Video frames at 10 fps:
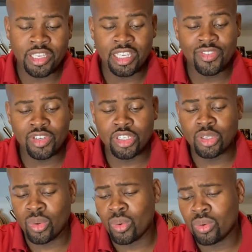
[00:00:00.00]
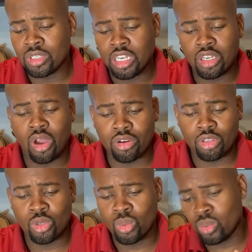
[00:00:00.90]
even though the
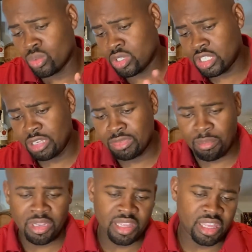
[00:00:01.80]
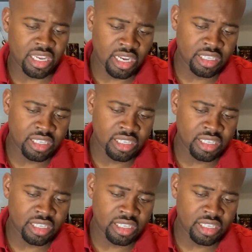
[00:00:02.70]
DonQ seems a bit thicker,